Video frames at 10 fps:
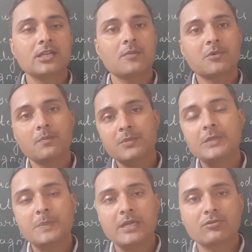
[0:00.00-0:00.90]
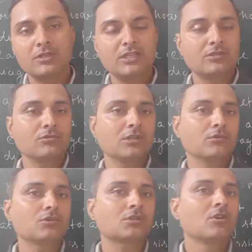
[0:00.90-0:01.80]
of complete pathogen into the
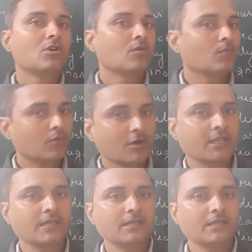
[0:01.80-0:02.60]
host body.